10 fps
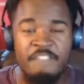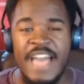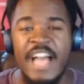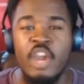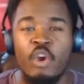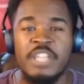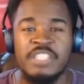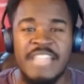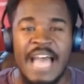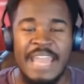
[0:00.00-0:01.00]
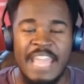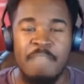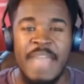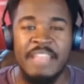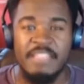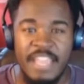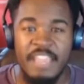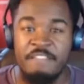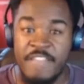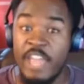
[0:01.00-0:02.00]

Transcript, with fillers: Failure is not a bad thing.